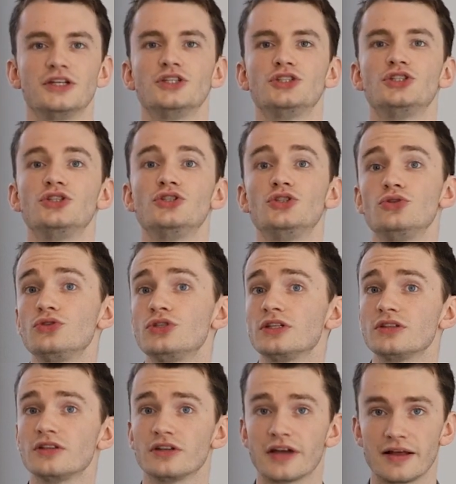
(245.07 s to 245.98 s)
She's
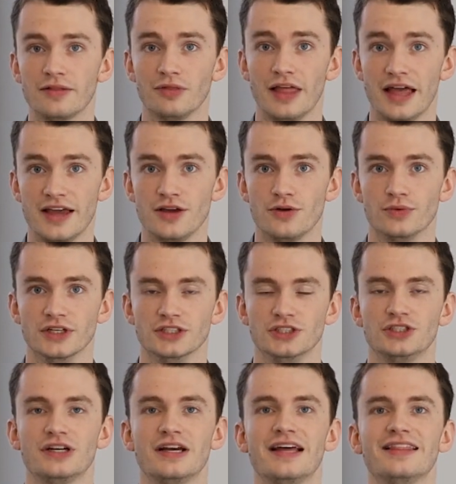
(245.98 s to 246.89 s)
using
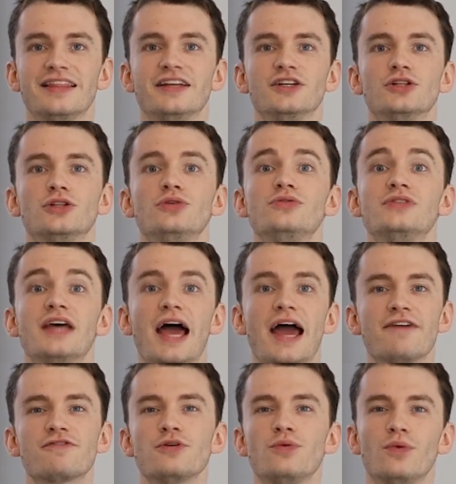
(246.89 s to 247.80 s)
language that includes
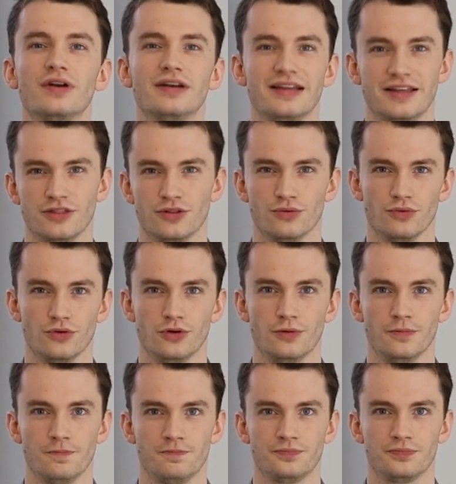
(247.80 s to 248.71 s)
everyone in the
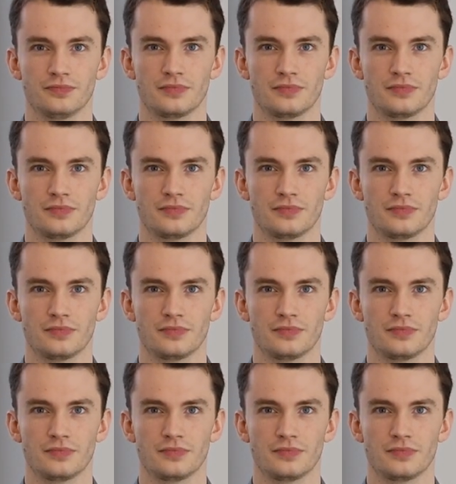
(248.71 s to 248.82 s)
room.